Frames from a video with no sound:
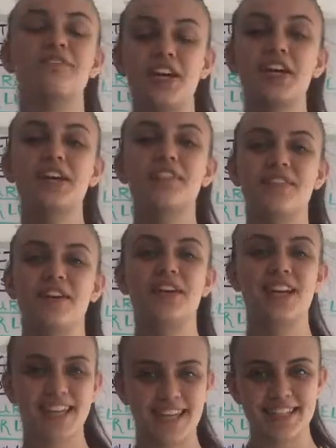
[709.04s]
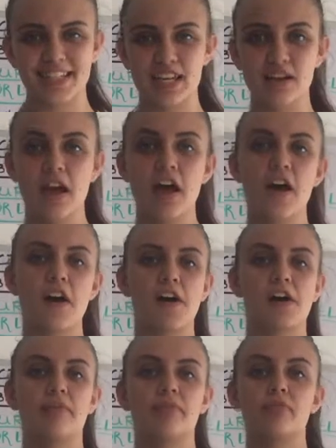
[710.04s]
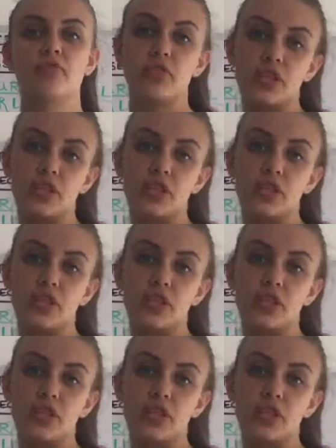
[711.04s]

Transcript: very, very easy. For